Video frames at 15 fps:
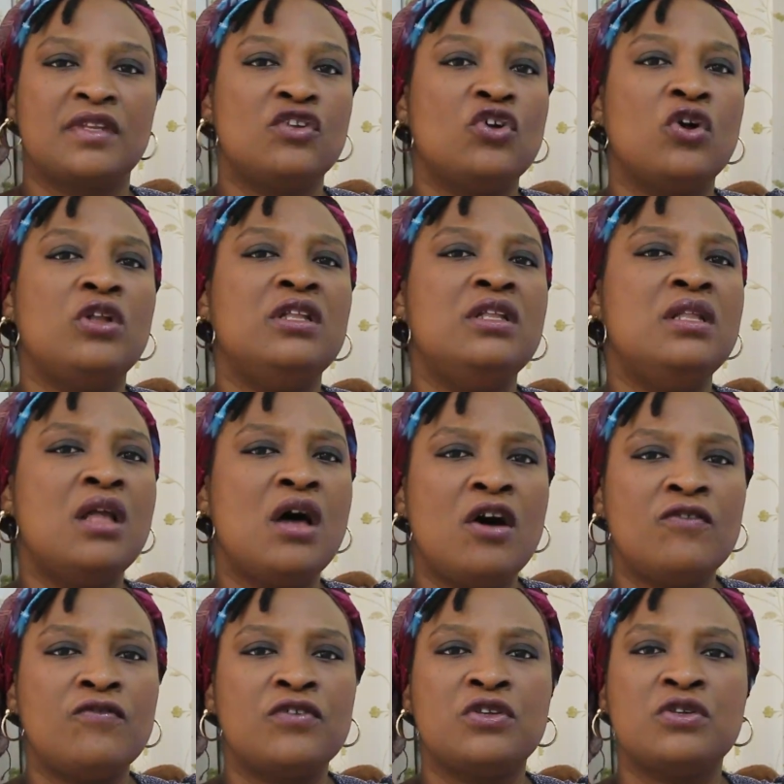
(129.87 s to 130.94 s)
Your
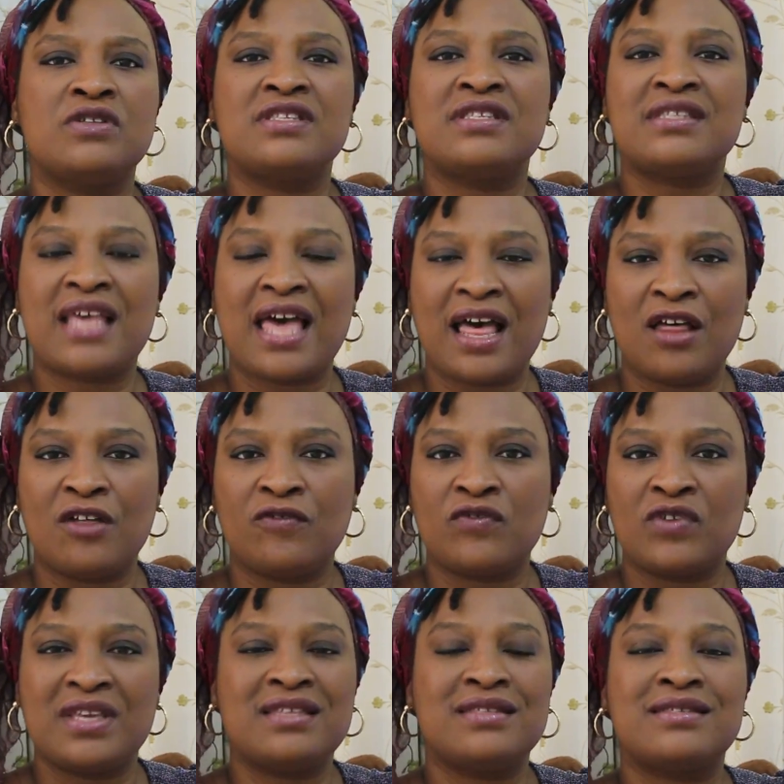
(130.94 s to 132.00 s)
love for yourself
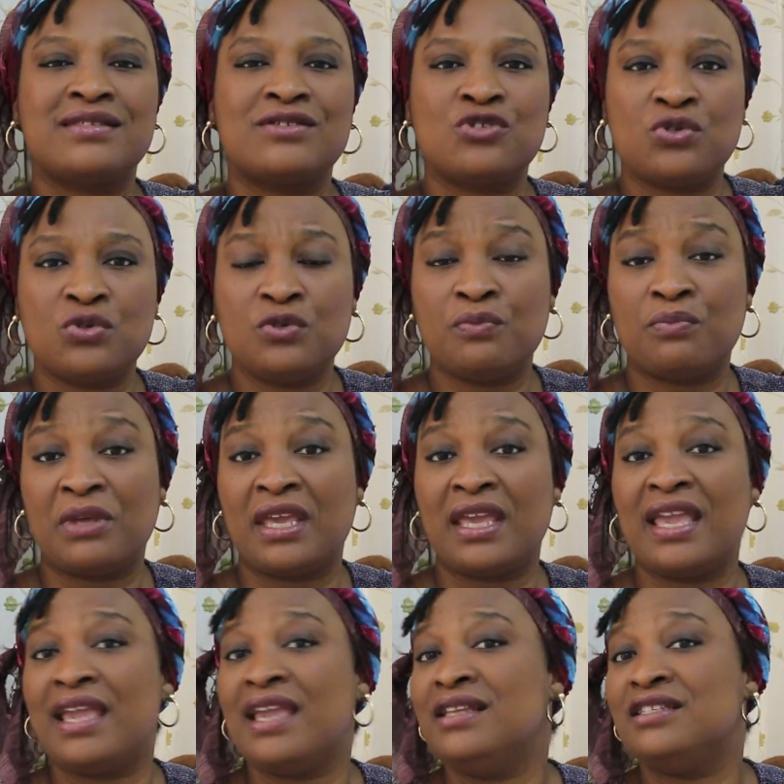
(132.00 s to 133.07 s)
should be
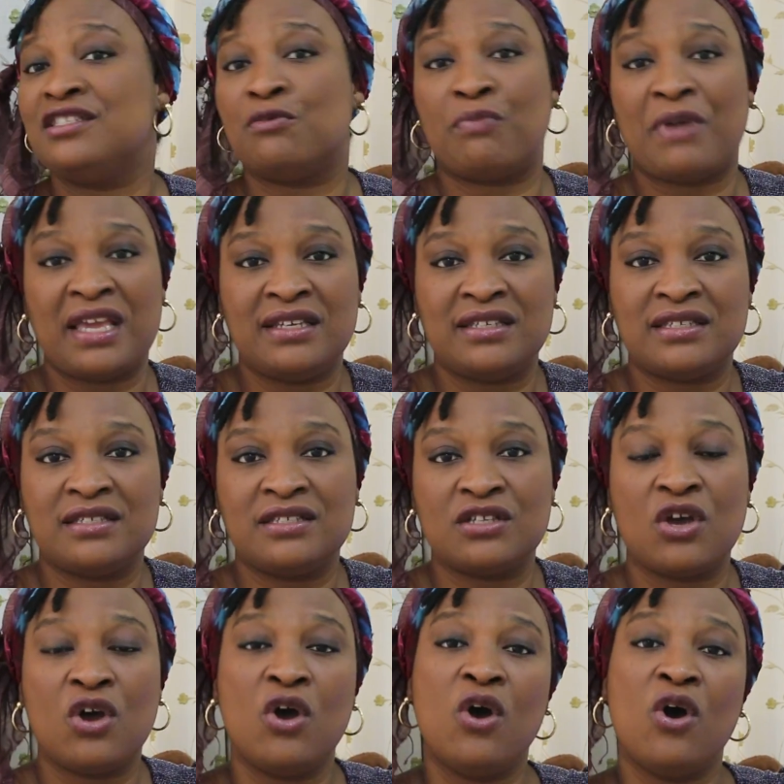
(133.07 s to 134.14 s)
independent
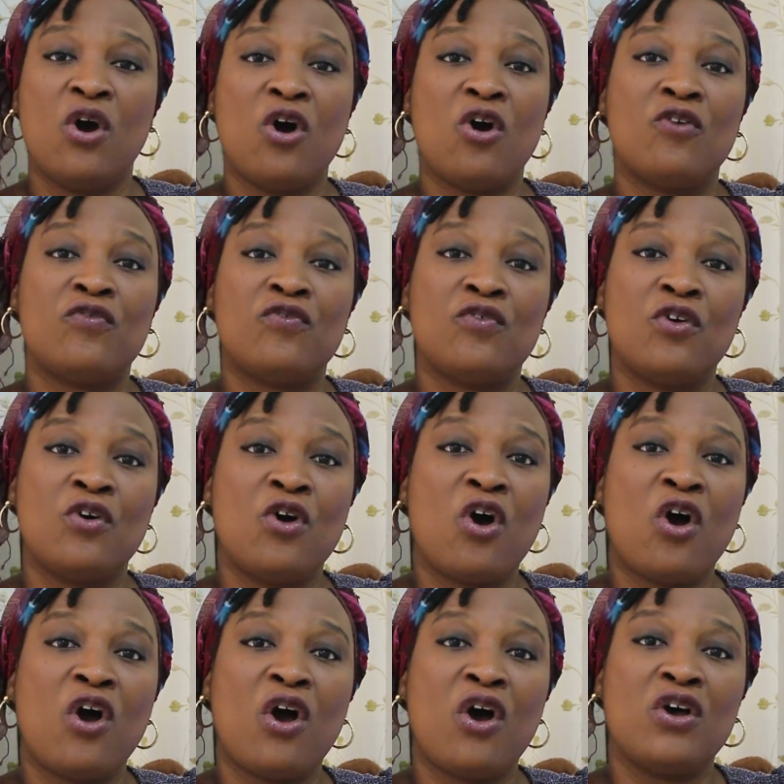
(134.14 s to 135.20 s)
of
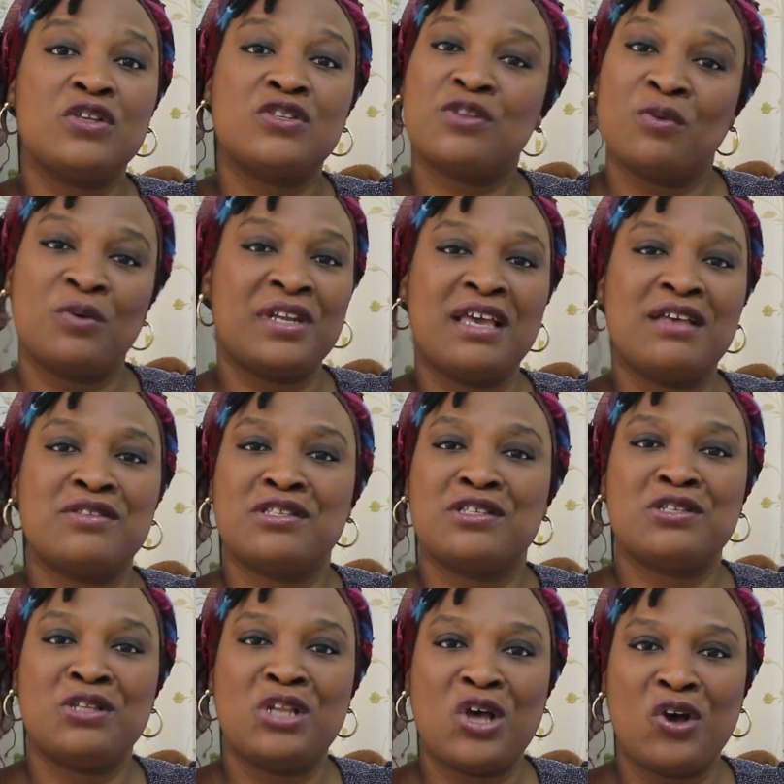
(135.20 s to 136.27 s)
someone
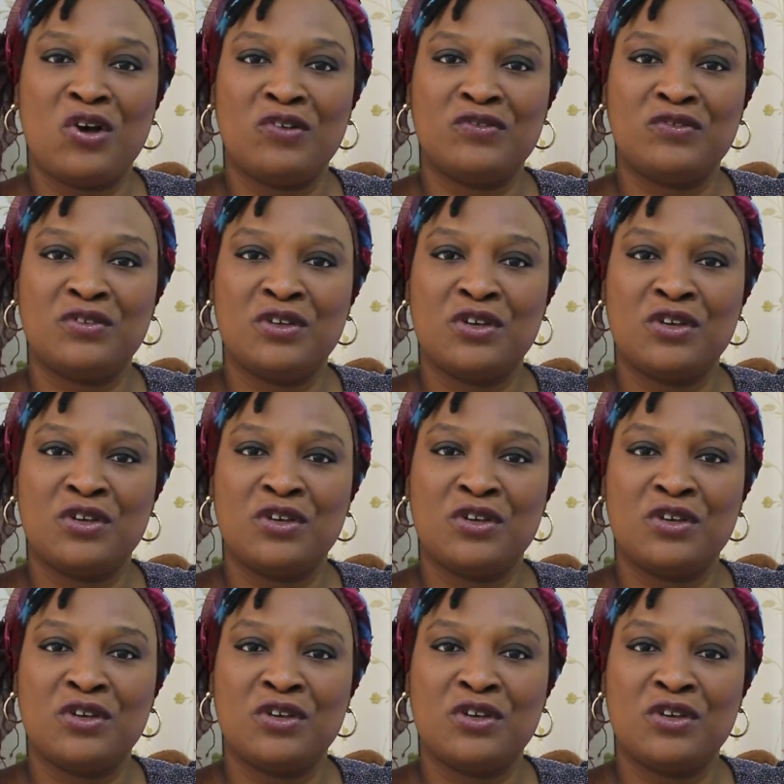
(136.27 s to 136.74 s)
else's love.